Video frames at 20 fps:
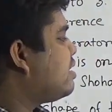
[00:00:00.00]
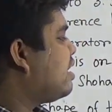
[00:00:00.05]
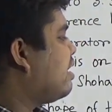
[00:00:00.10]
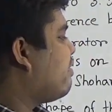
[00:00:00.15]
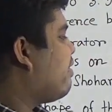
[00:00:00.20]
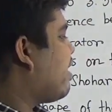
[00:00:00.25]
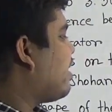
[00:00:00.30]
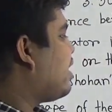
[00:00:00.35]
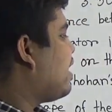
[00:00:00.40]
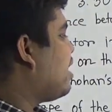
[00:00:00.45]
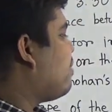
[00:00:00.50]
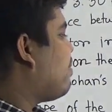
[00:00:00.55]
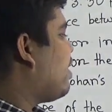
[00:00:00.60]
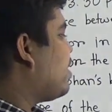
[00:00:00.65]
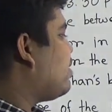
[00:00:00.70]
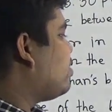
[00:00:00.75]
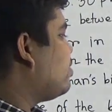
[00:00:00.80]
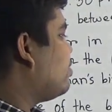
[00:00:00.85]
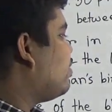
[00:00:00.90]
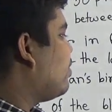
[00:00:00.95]
divided by
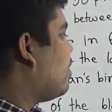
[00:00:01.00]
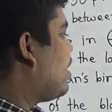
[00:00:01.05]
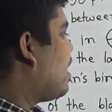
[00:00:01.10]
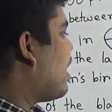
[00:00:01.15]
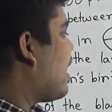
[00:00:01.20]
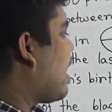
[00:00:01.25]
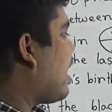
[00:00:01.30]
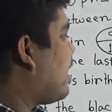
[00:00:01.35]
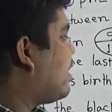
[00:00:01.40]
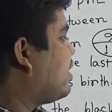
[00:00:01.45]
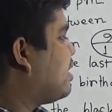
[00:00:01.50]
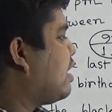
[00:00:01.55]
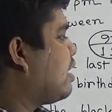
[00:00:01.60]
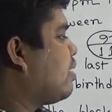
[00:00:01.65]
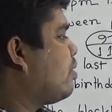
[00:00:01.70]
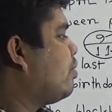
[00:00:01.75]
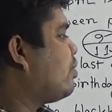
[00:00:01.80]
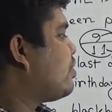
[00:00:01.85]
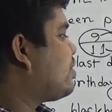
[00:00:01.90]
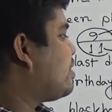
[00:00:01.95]
2. And the
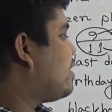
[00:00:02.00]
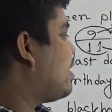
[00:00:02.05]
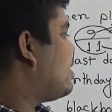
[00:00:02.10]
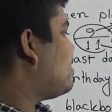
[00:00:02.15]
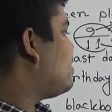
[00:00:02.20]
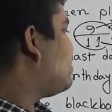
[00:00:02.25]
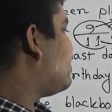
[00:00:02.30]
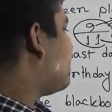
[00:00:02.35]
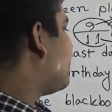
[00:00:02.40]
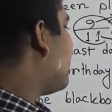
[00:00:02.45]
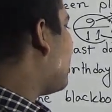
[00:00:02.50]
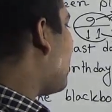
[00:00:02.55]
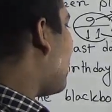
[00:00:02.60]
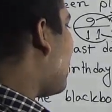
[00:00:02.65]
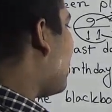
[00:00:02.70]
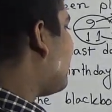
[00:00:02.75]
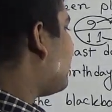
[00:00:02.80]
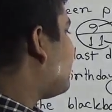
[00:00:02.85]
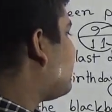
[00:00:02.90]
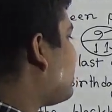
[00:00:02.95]
question's
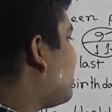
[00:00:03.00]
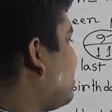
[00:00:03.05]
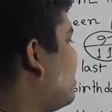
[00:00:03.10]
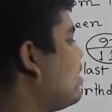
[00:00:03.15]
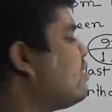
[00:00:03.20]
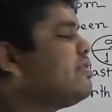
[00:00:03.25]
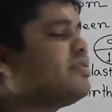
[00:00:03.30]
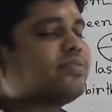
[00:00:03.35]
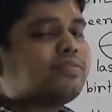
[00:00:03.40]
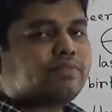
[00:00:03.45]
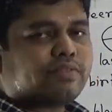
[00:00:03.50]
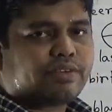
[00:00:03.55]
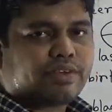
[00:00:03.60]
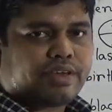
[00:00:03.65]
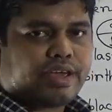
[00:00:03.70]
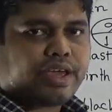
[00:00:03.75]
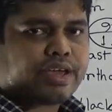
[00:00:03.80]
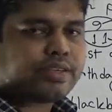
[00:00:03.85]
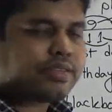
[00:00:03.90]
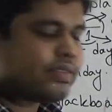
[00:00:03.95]
answer is
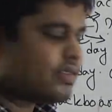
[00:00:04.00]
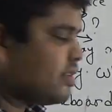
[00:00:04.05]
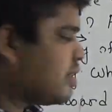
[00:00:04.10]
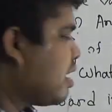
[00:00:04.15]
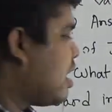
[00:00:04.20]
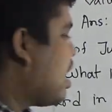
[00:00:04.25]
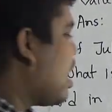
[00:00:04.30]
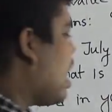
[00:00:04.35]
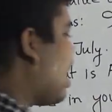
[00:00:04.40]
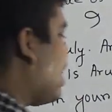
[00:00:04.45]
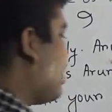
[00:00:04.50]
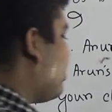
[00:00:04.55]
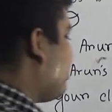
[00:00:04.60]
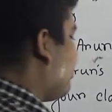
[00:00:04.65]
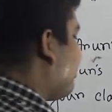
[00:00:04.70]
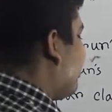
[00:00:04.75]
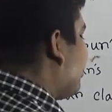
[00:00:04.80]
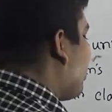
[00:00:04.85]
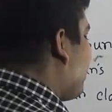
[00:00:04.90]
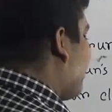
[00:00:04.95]
yes. I
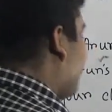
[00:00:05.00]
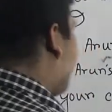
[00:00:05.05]
hope you have